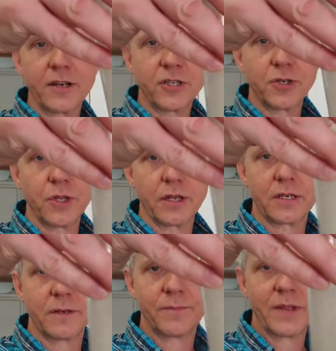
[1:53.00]
just do
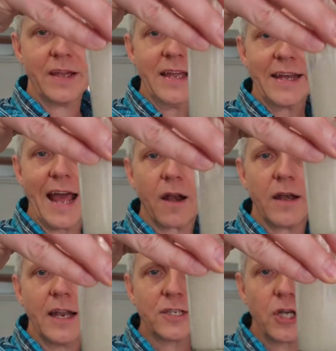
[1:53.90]
this. Now,
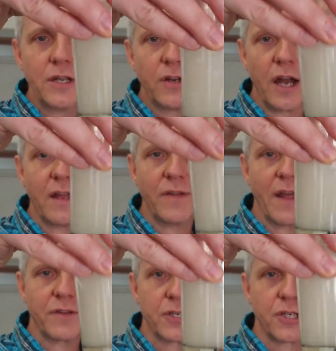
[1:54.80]
literally, you don't even
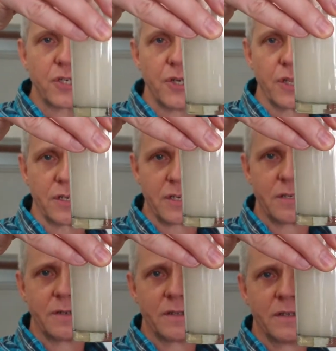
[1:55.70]
have to stir this.
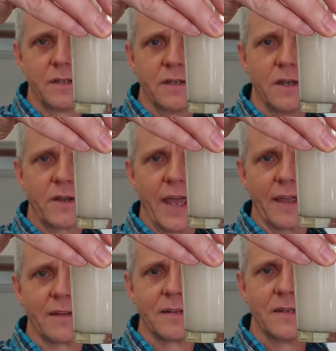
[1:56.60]
Okay,
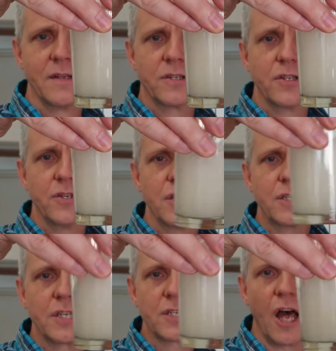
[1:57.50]
so you
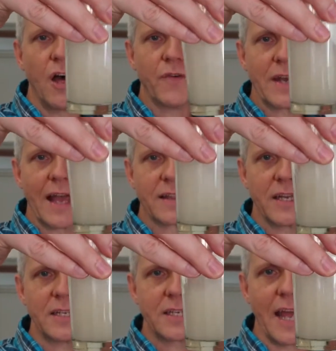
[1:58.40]
just dissolve it like
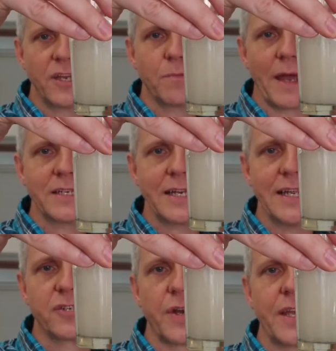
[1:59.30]
this, and you
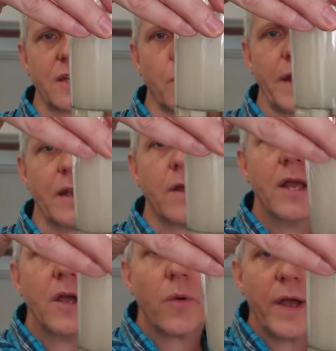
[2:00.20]
basically drink it
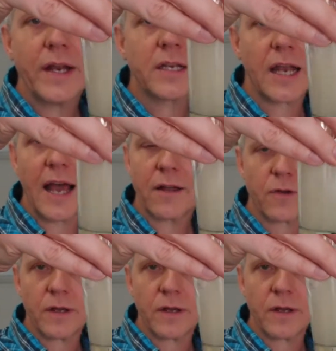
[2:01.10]
when it's like